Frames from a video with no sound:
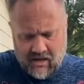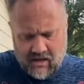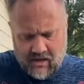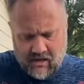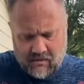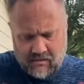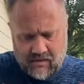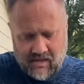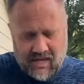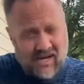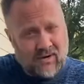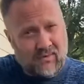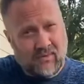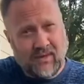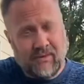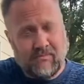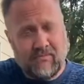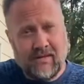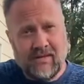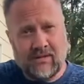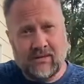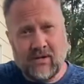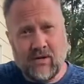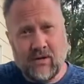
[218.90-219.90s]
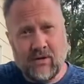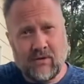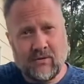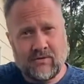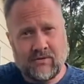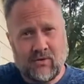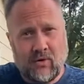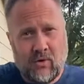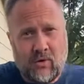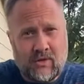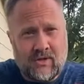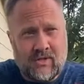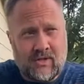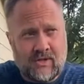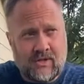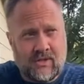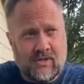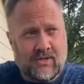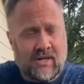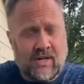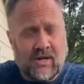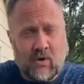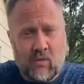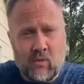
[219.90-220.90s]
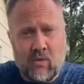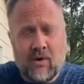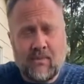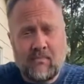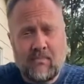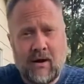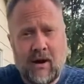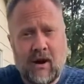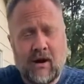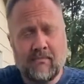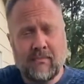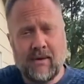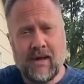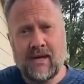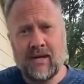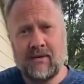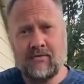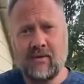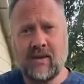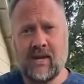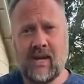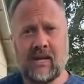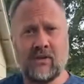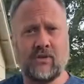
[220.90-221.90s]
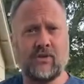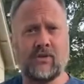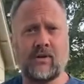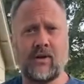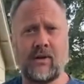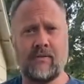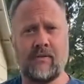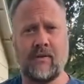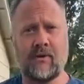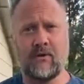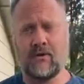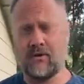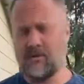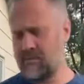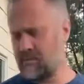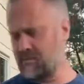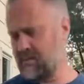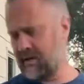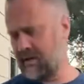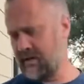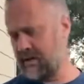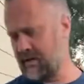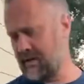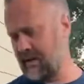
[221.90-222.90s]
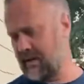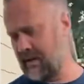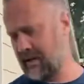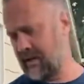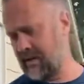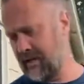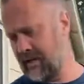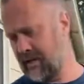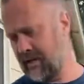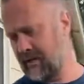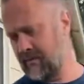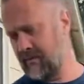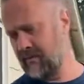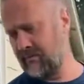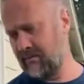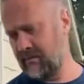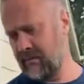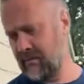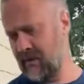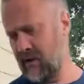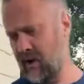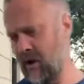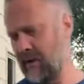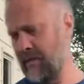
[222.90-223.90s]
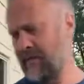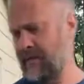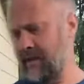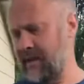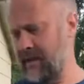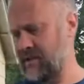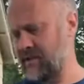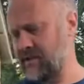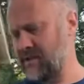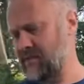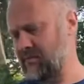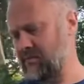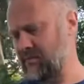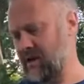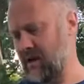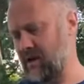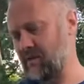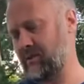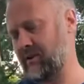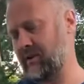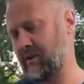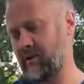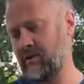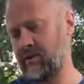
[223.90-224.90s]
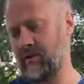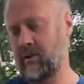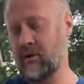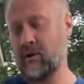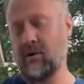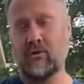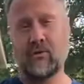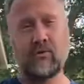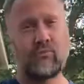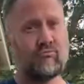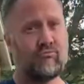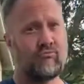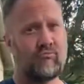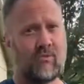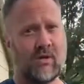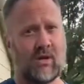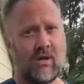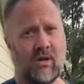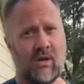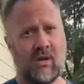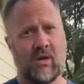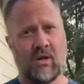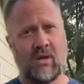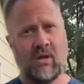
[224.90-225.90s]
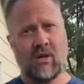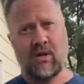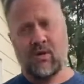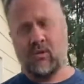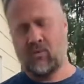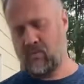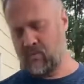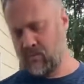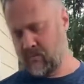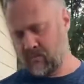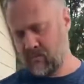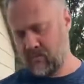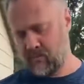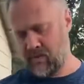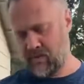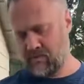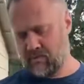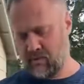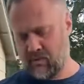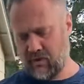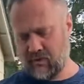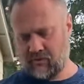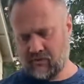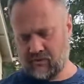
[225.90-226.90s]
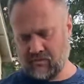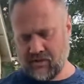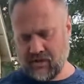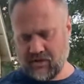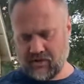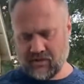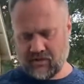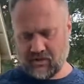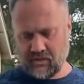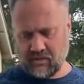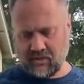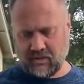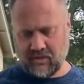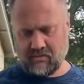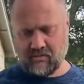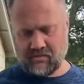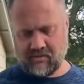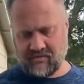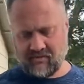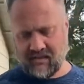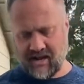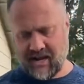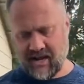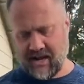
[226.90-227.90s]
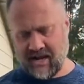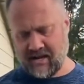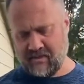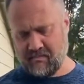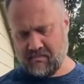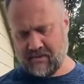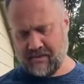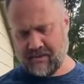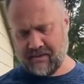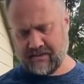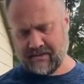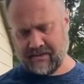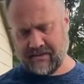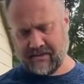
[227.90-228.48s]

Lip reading: you can't really beat those. Of course, it's just like a 1-power magnification on those, but again, on this, I really don't know what more information to really provide, but